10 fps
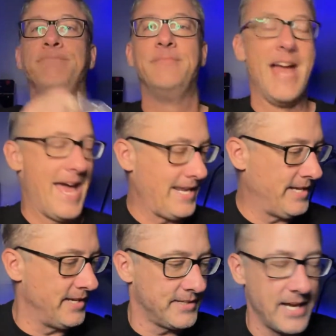
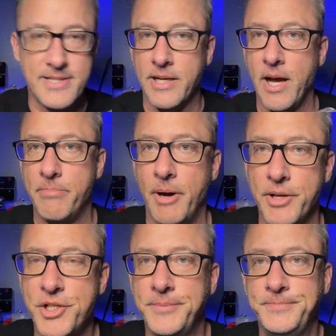That's a gut
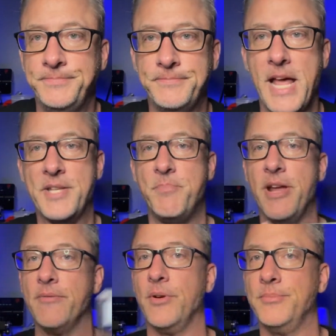punch. That's
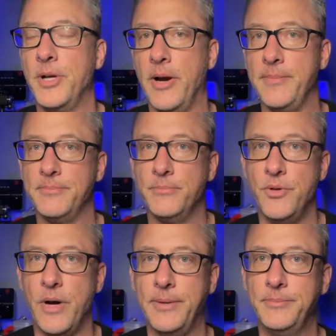painful. All right,
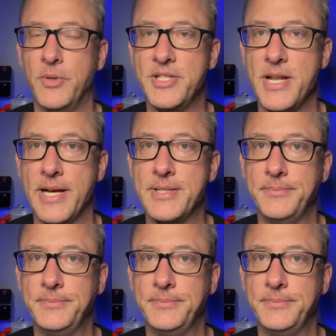move on. What's next?